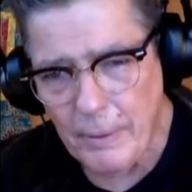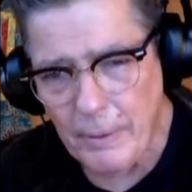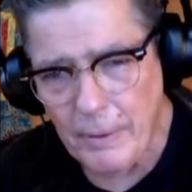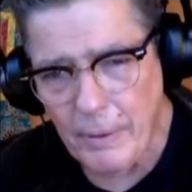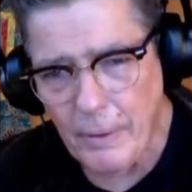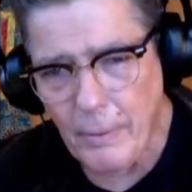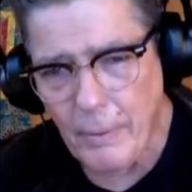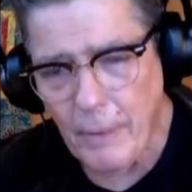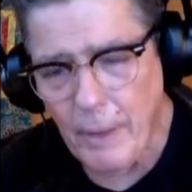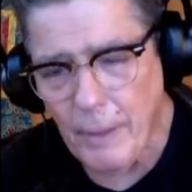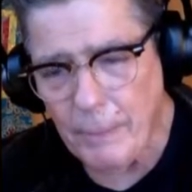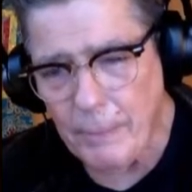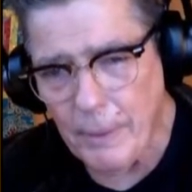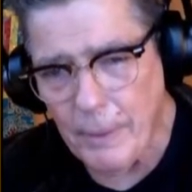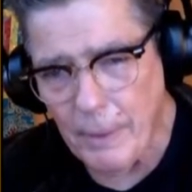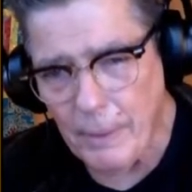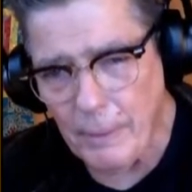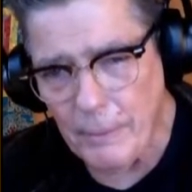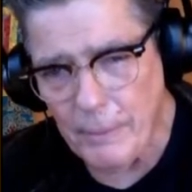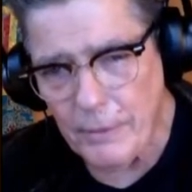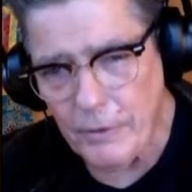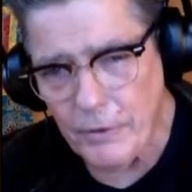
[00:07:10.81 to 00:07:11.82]
you know,
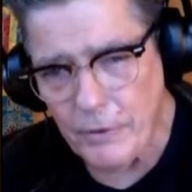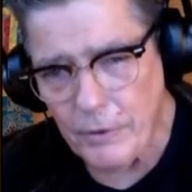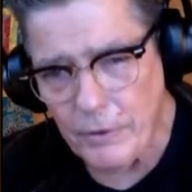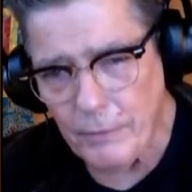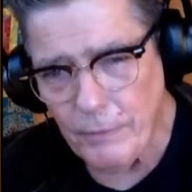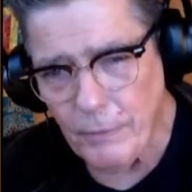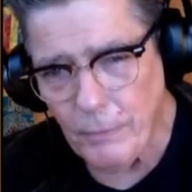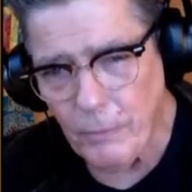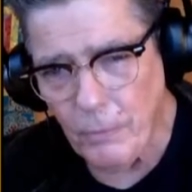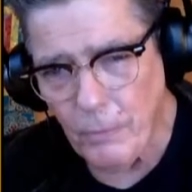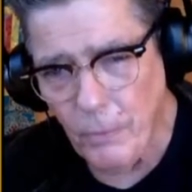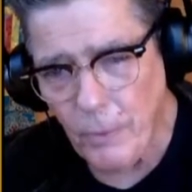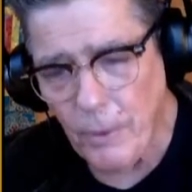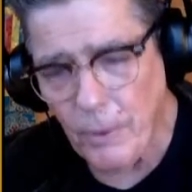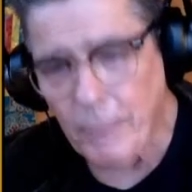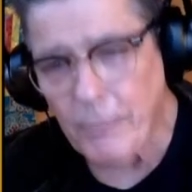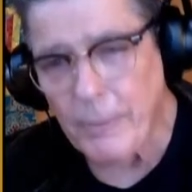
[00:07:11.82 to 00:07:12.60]
upcoming civil war,